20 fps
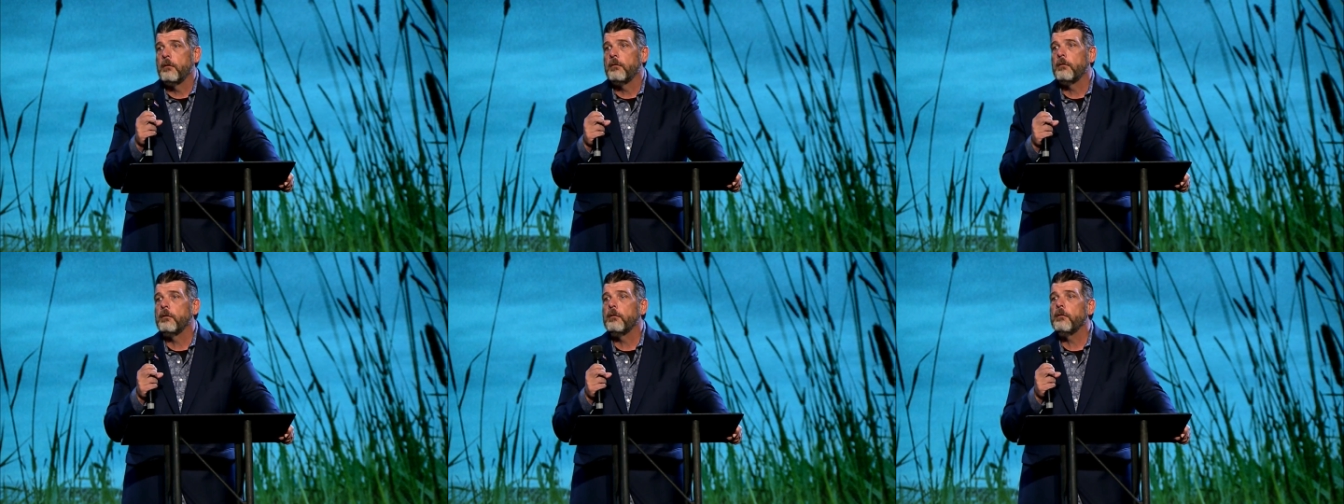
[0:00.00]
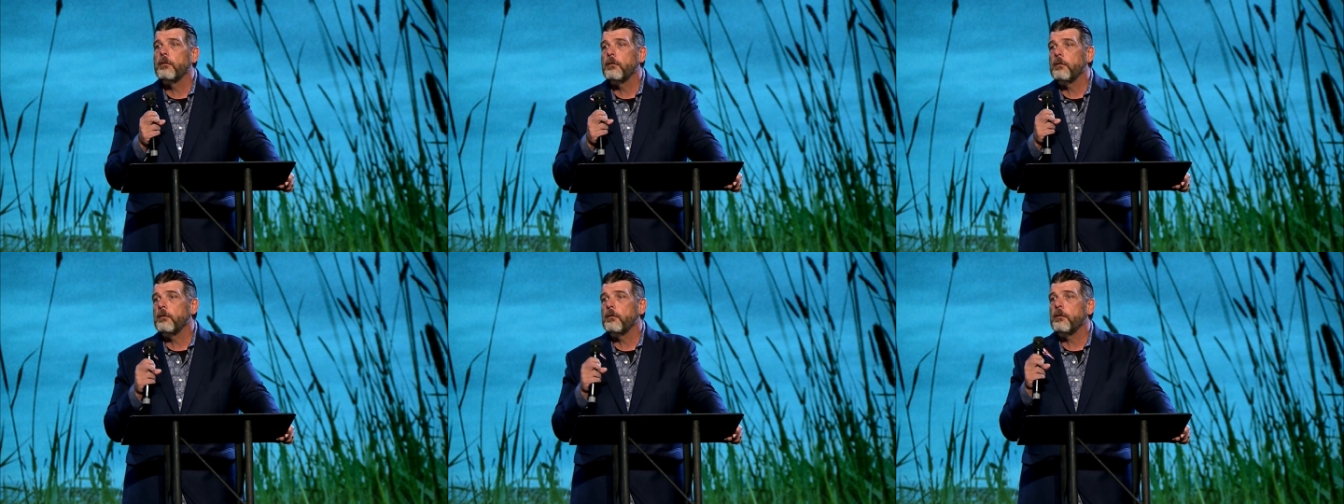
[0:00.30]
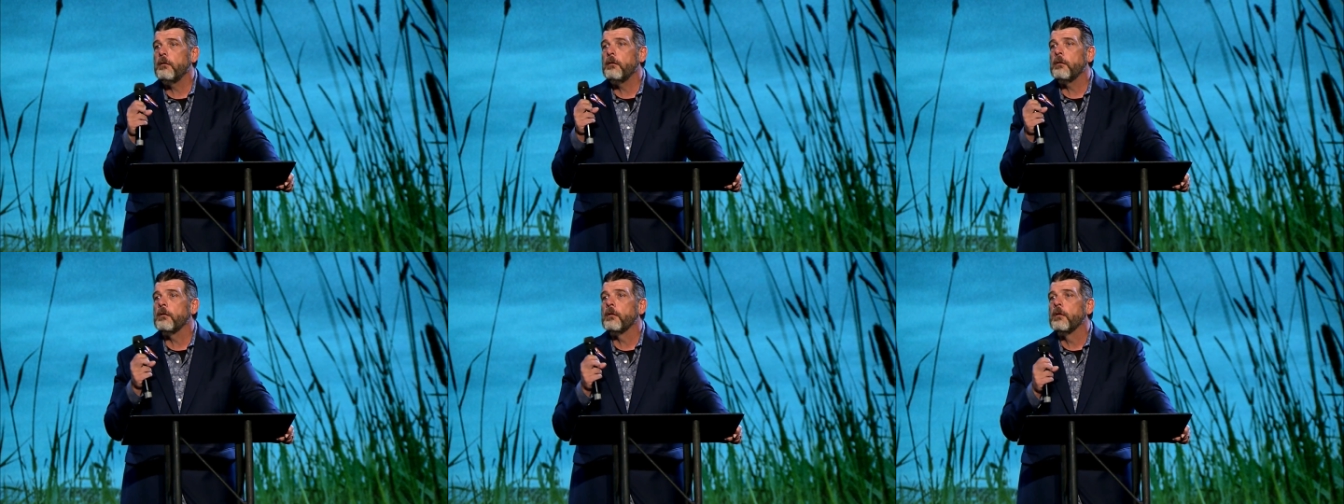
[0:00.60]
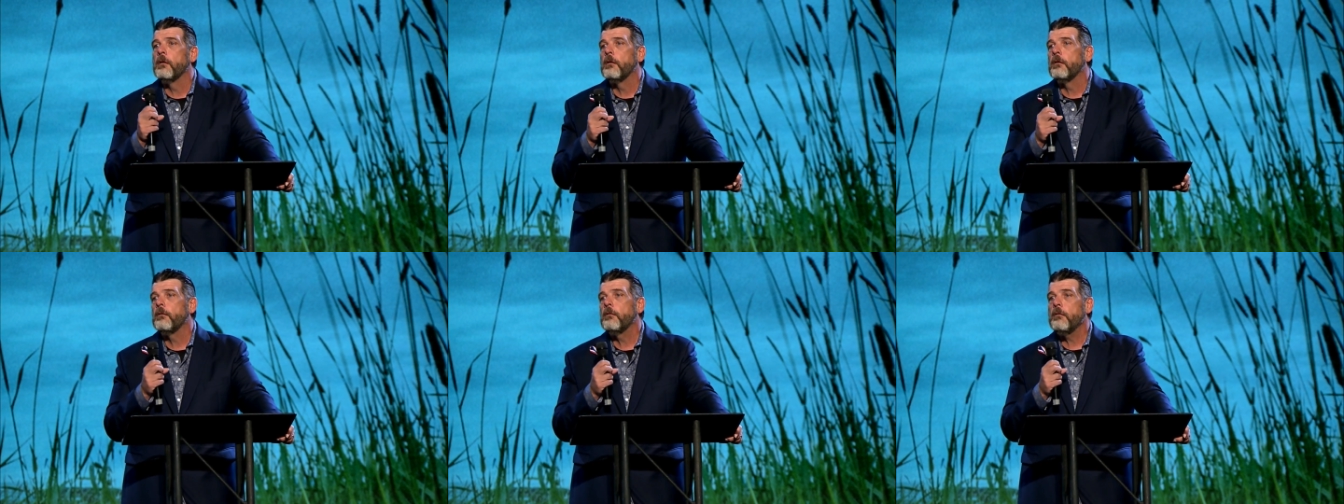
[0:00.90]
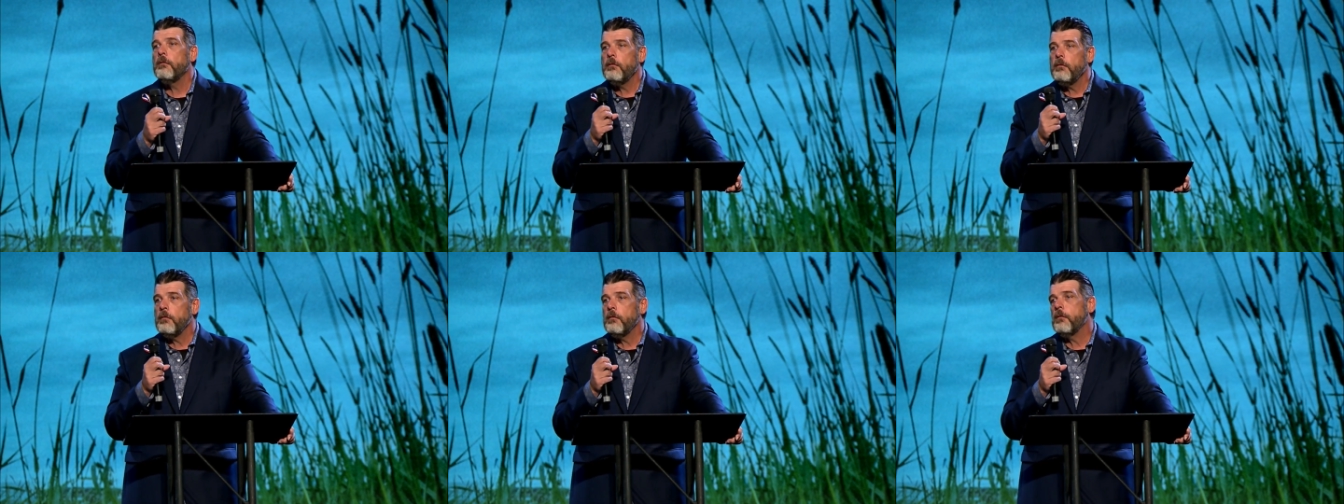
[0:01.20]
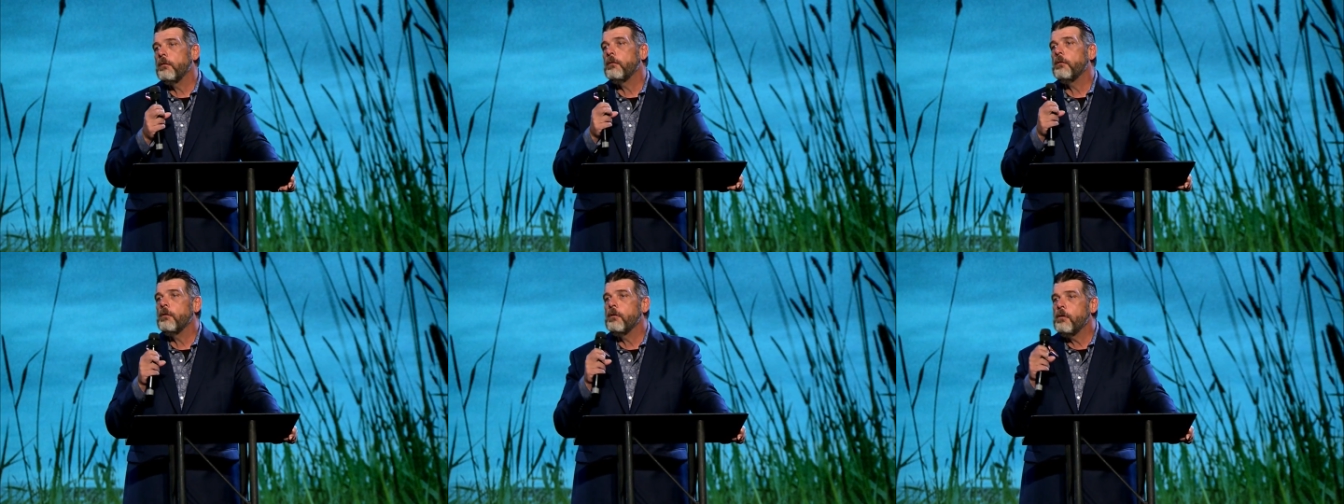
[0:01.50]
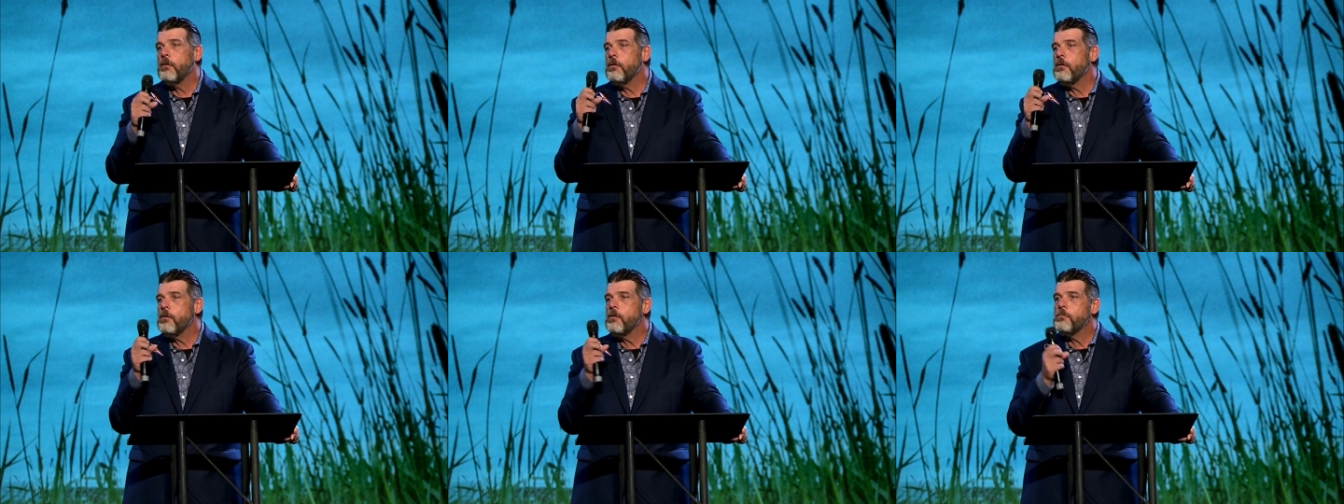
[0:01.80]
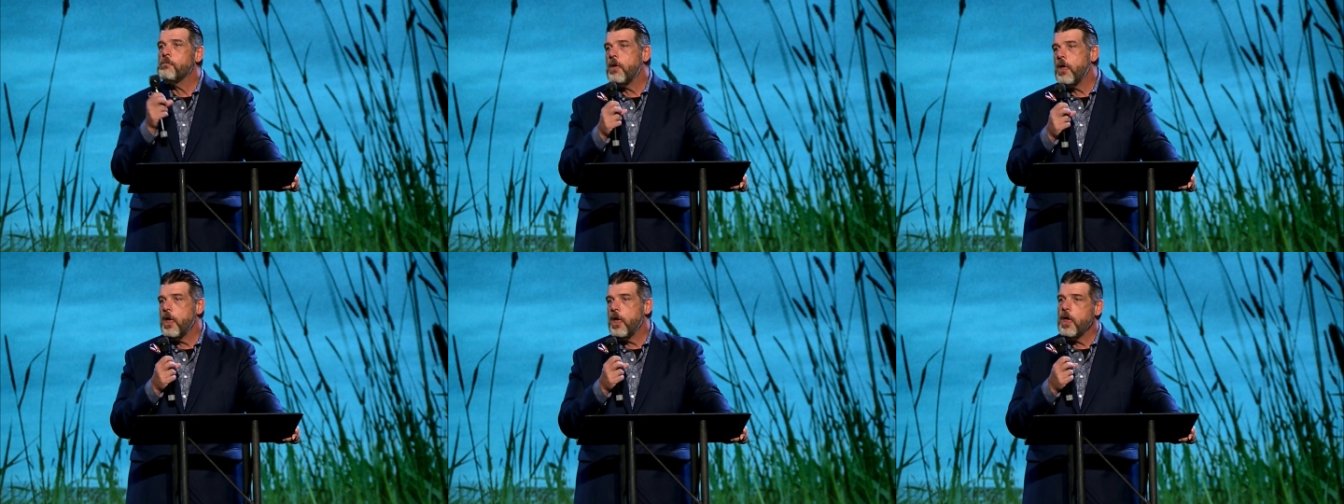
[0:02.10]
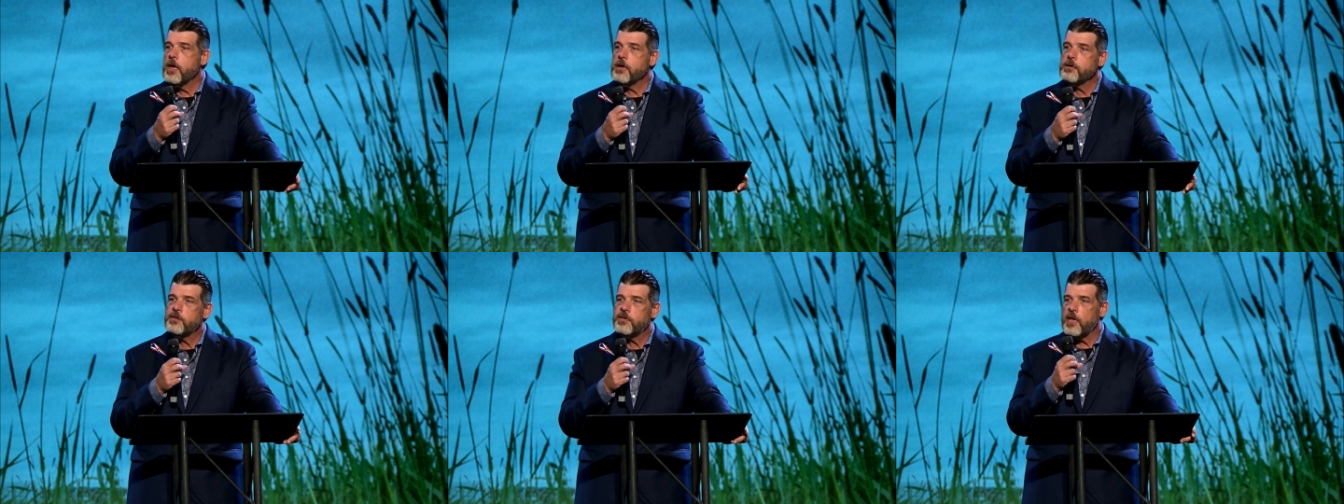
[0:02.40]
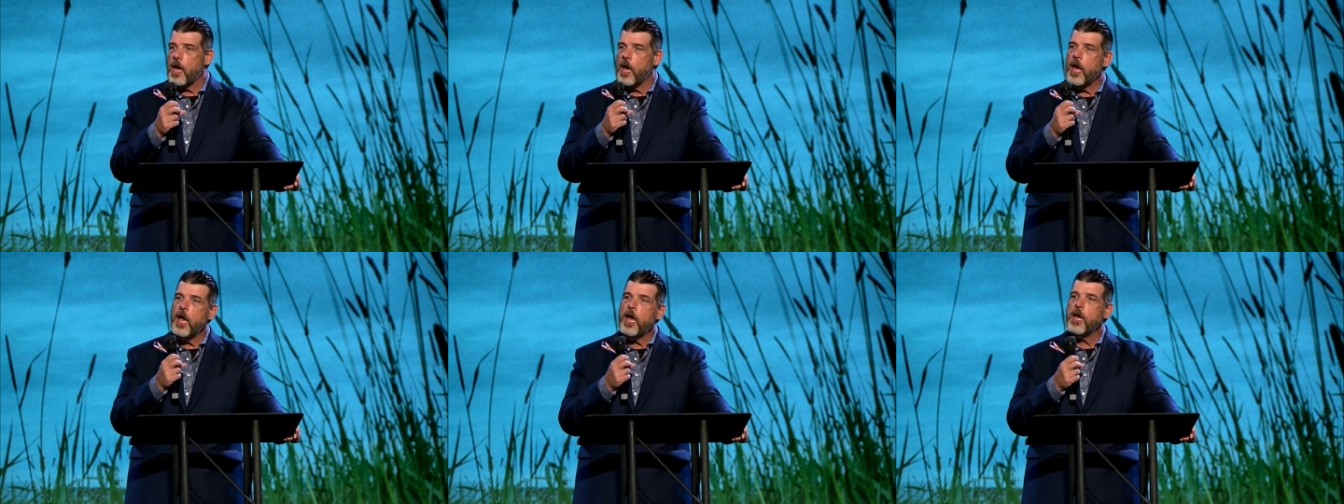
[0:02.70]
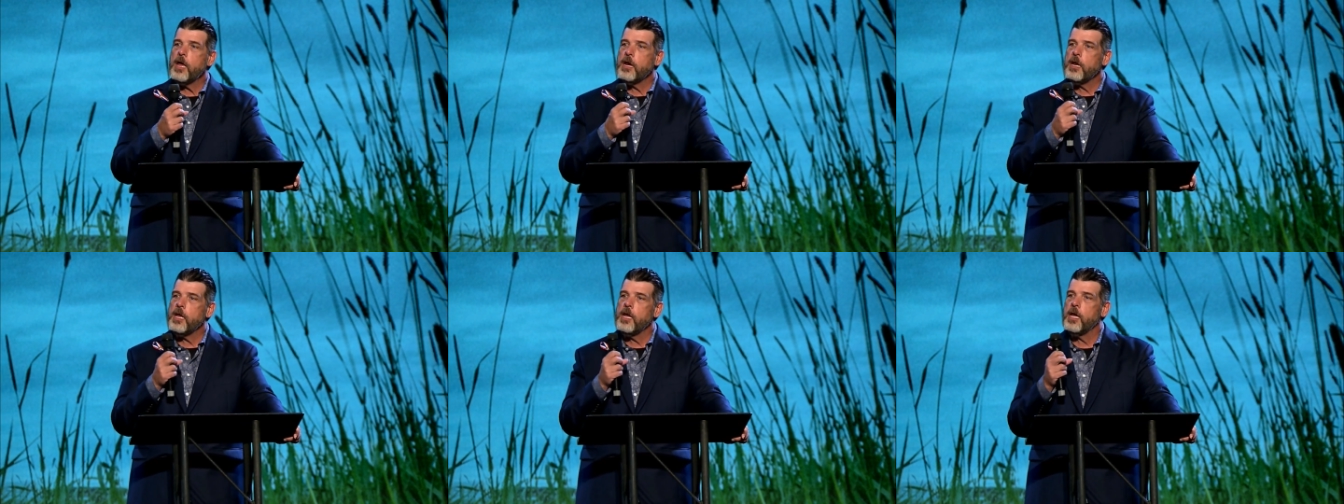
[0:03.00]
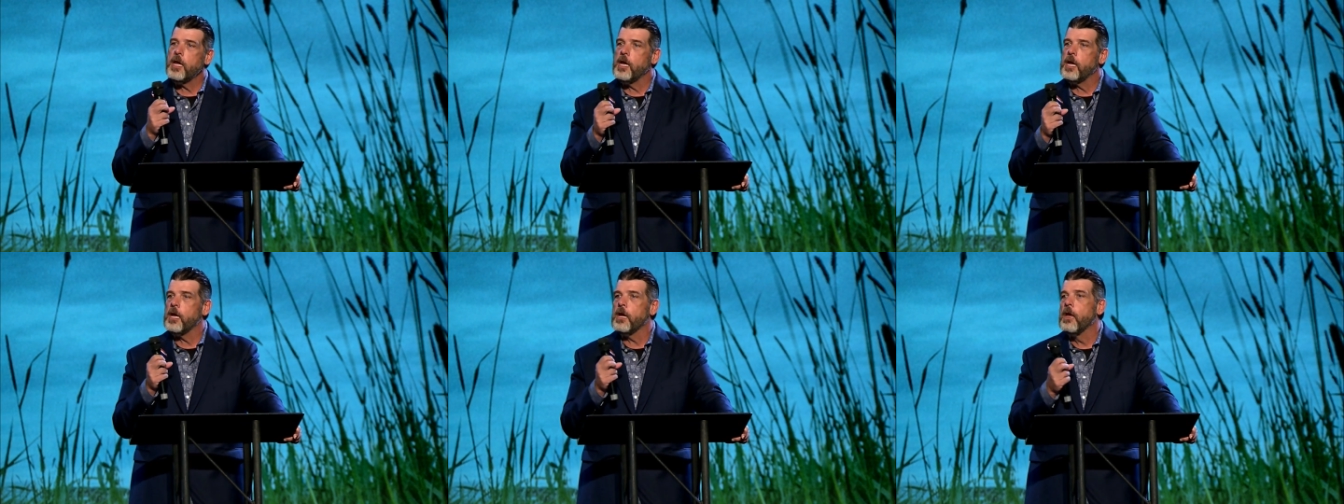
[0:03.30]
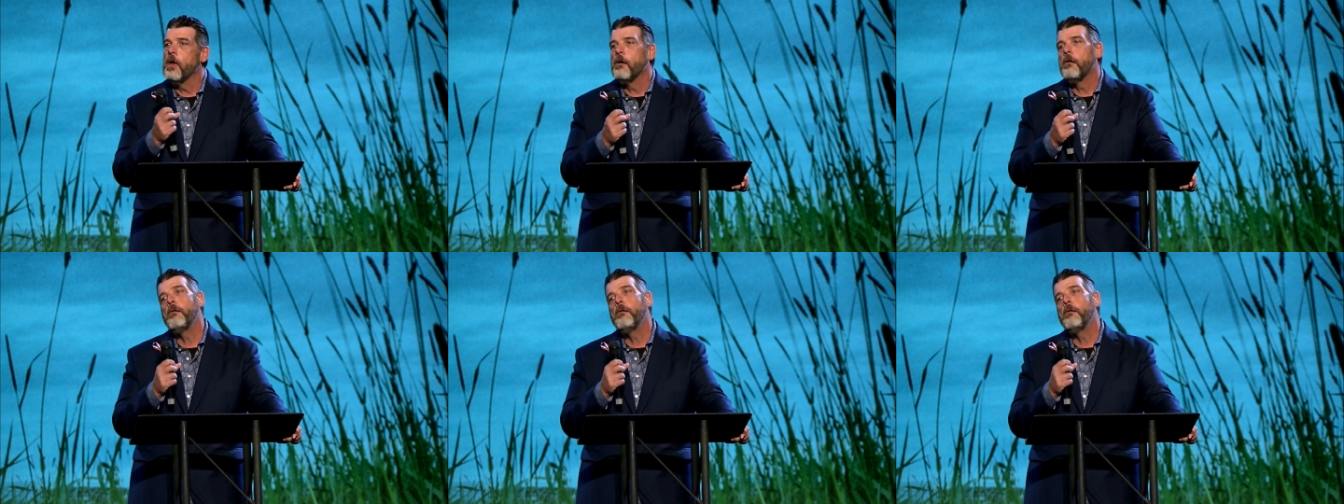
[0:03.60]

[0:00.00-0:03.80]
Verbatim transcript: Eh, eh, my anxiety.